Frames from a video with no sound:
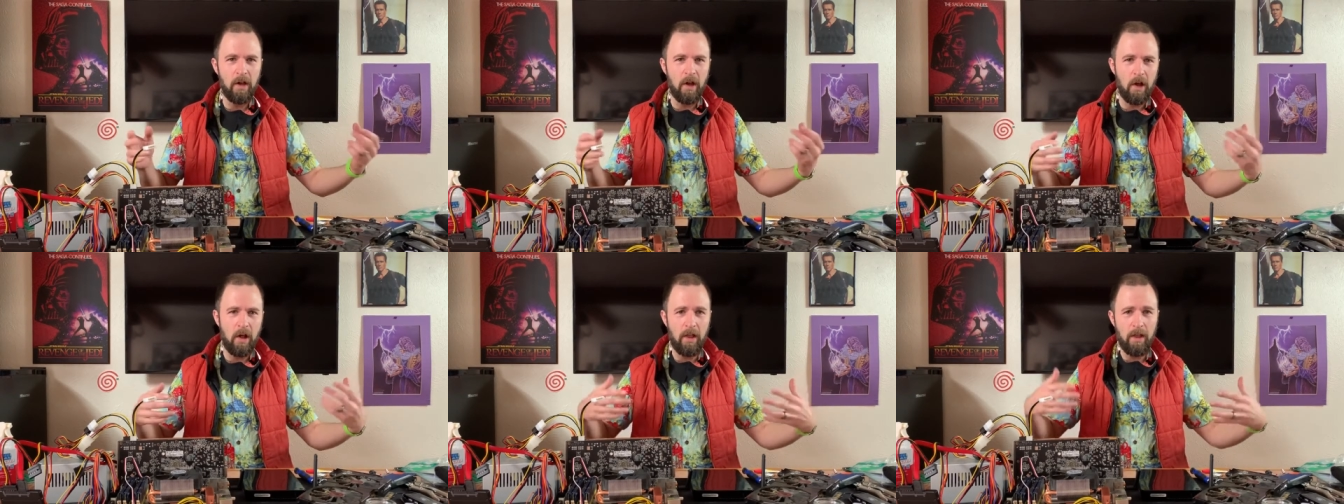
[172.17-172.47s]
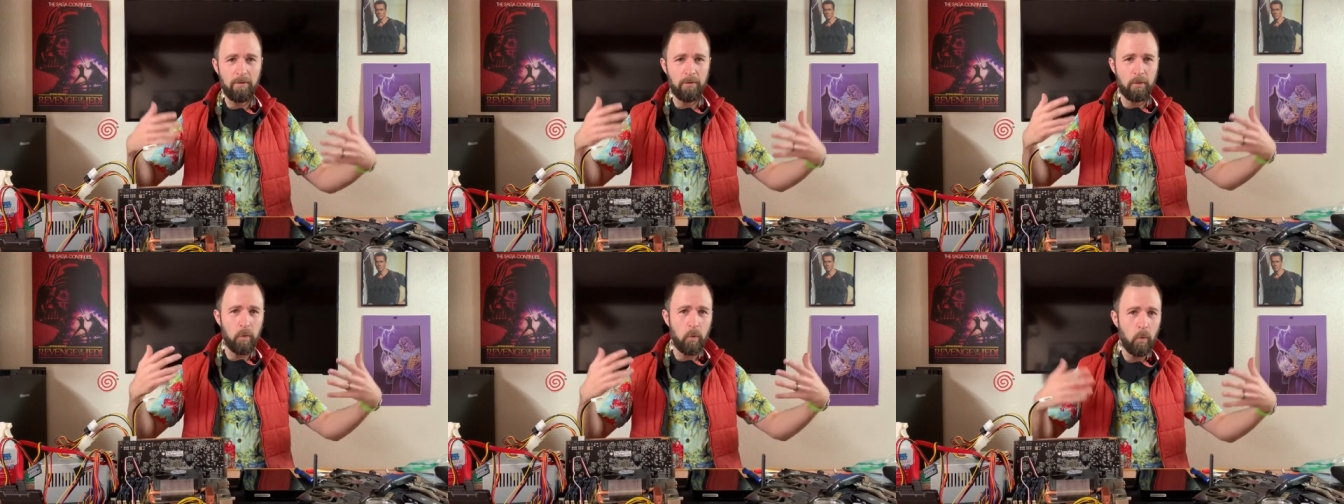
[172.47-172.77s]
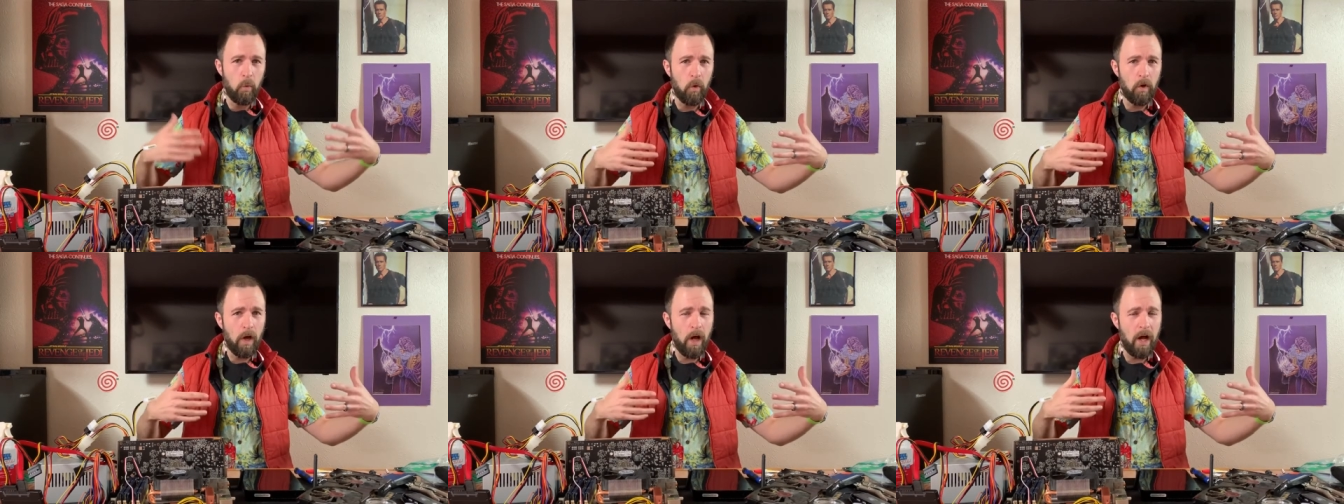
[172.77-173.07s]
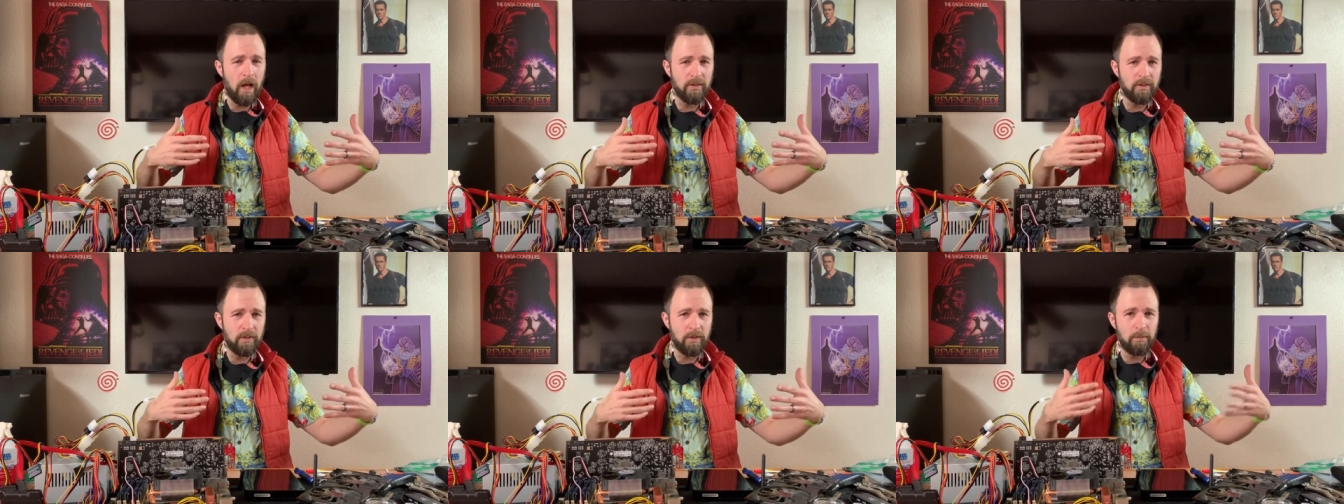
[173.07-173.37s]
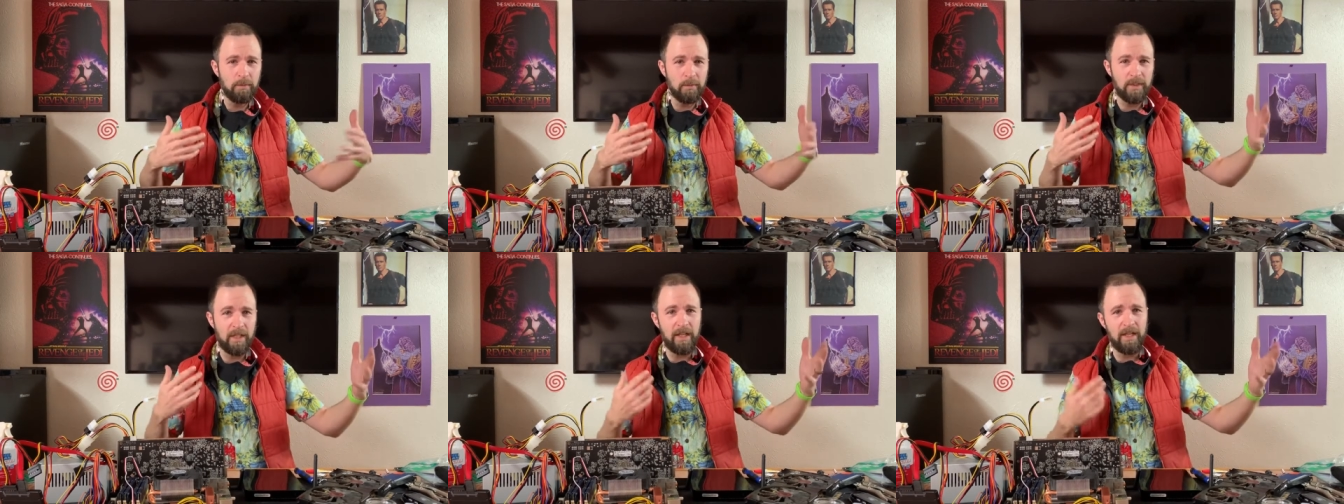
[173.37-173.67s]
all have cool
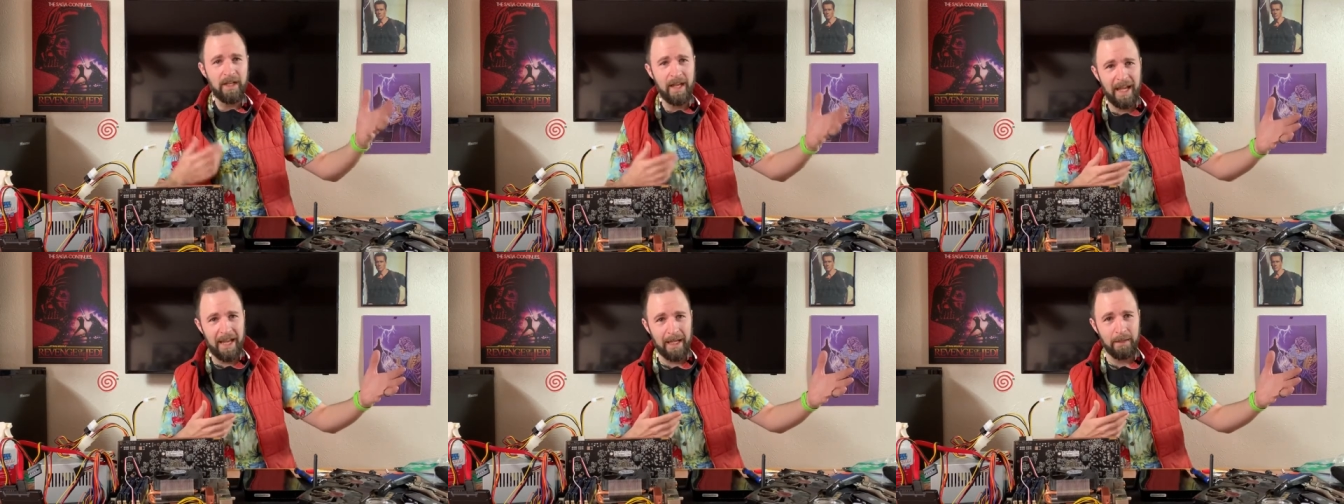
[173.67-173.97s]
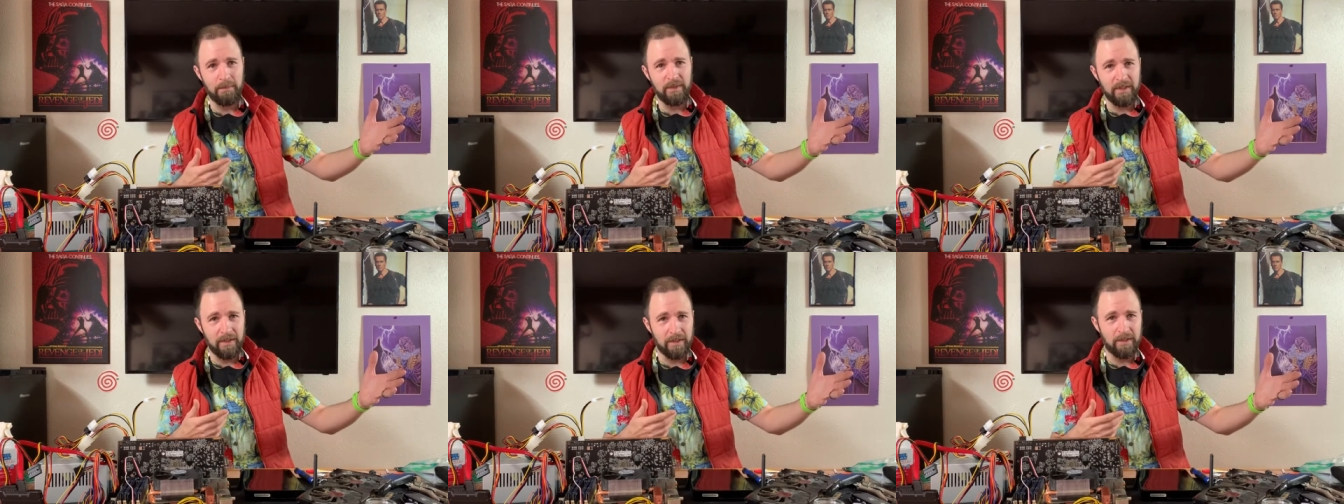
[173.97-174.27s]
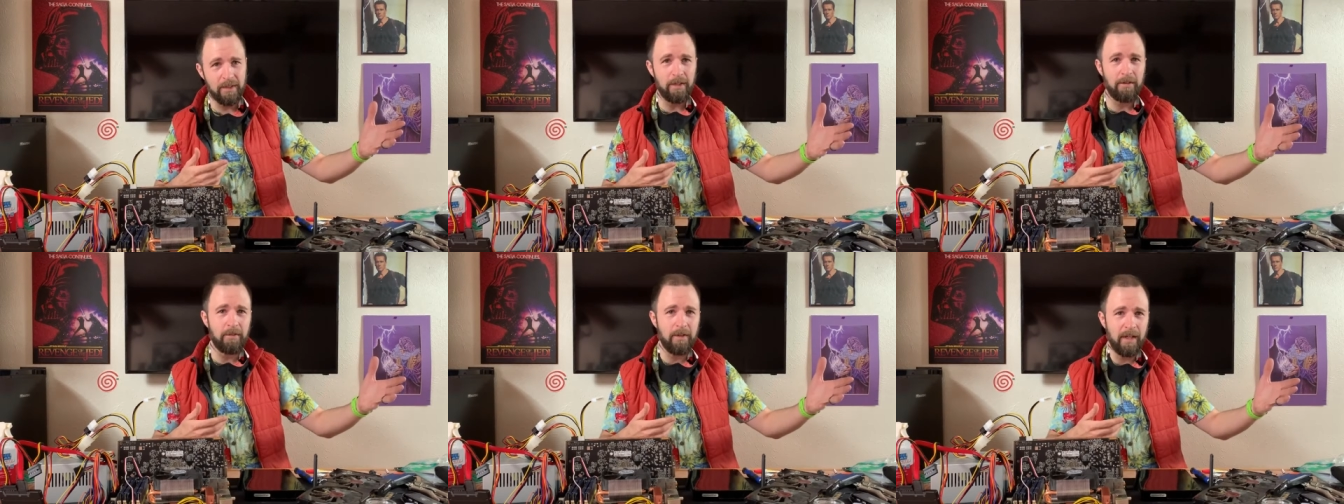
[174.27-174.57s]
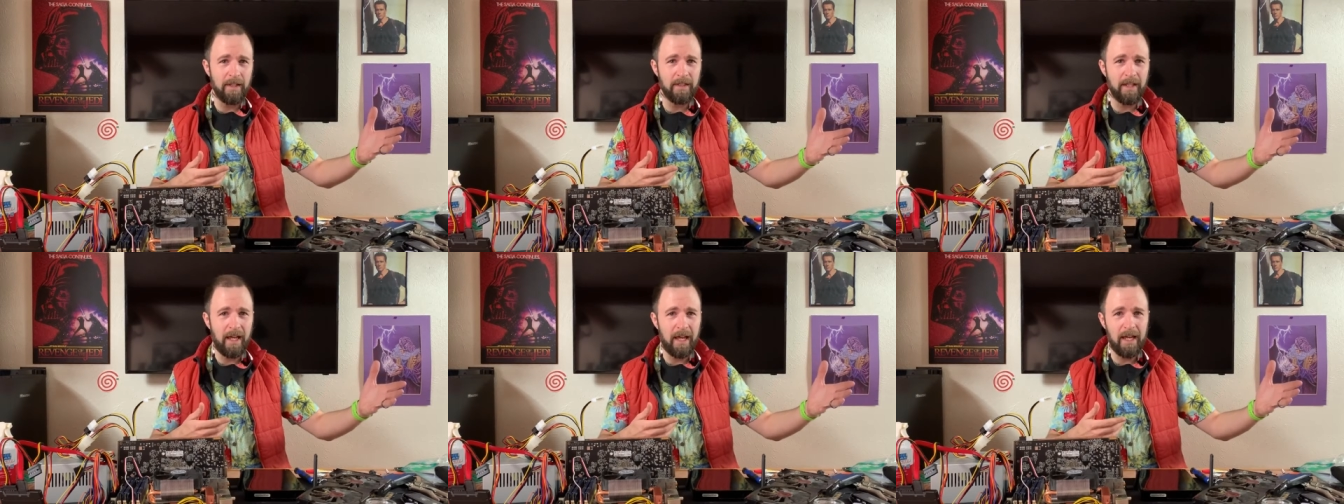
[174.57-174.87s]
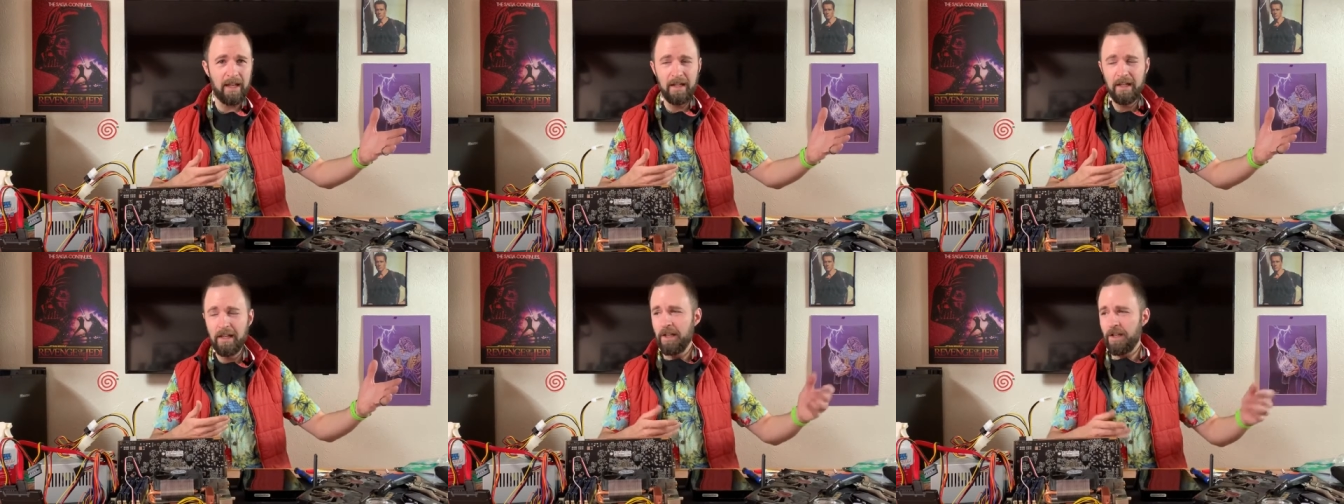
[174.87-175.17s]
costumes and names and stuff like
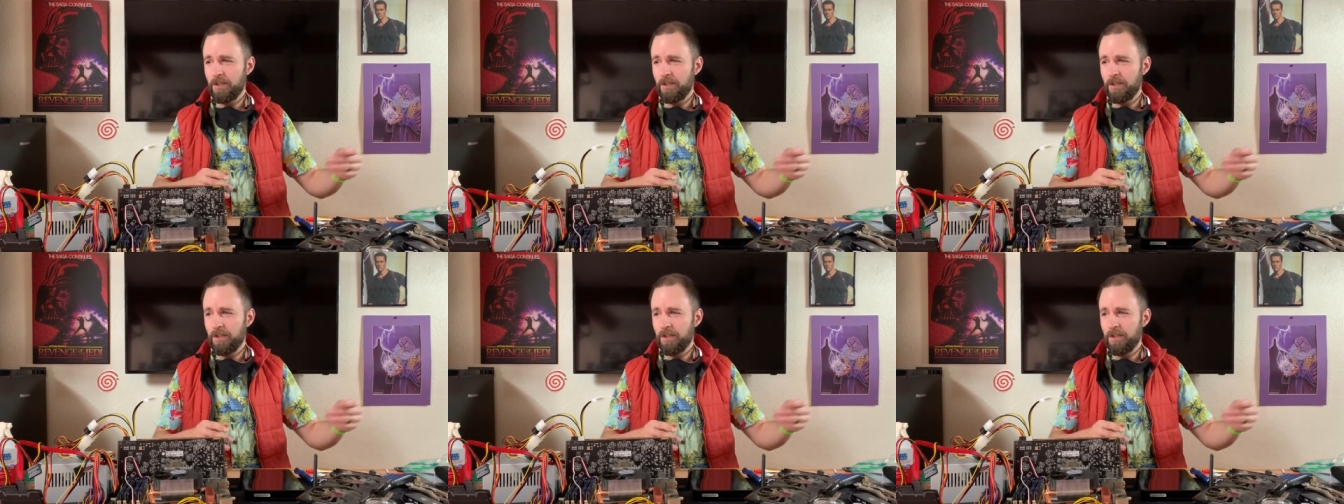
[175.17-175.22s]
that.